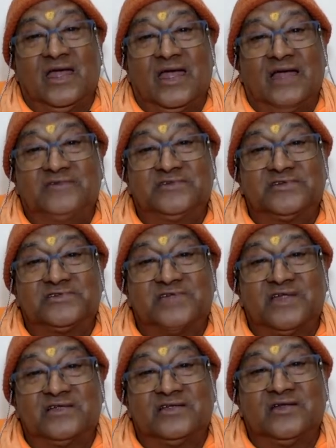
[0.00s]

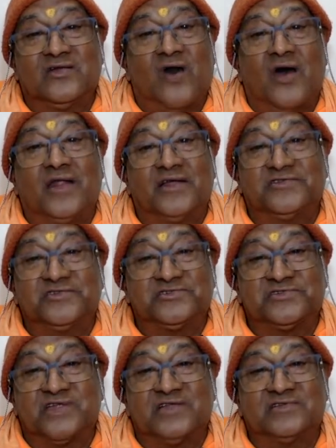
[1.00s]
Existence, non
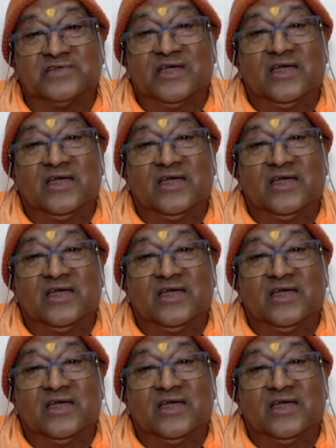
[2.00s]
existence,